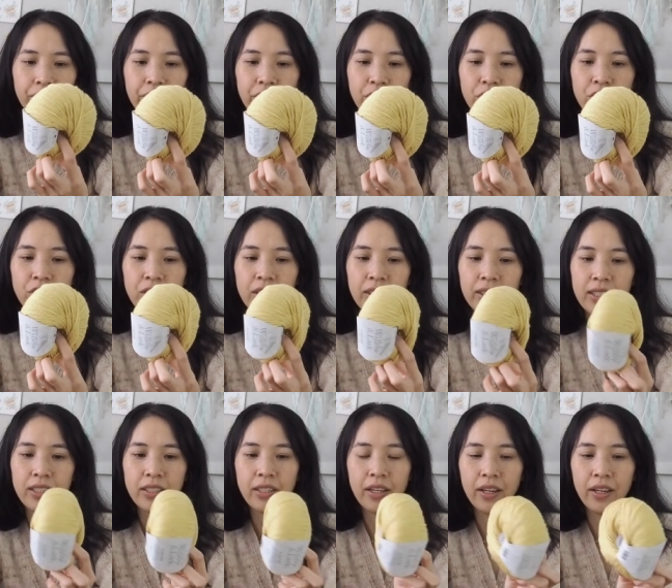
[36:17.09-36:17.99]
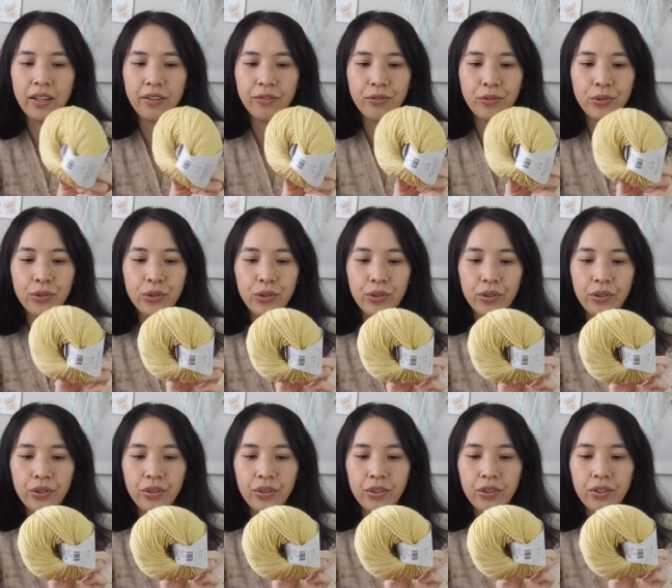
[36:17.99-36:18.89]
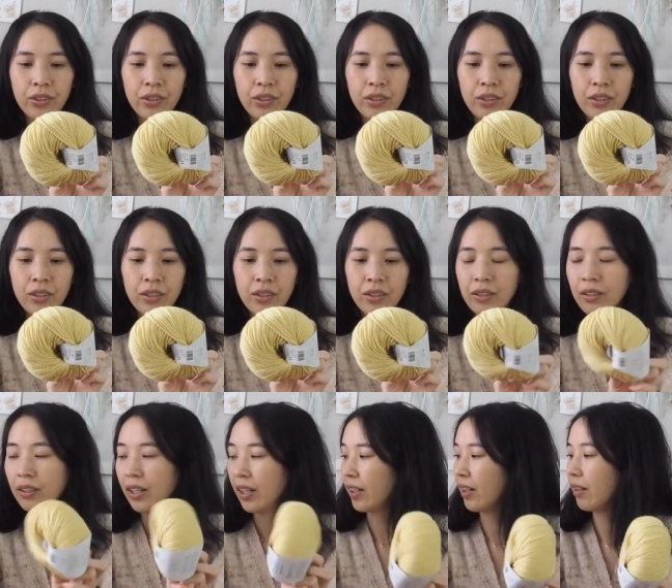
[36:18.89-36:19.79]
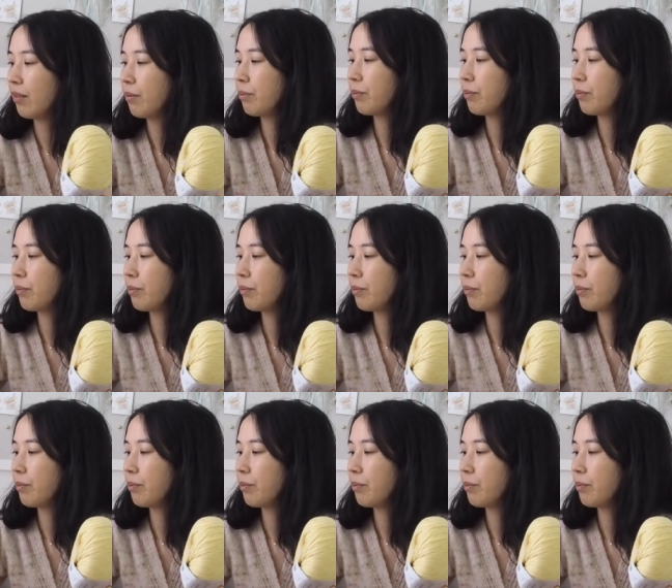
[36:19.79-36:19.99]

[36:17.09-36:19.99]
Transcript: using this yarn for like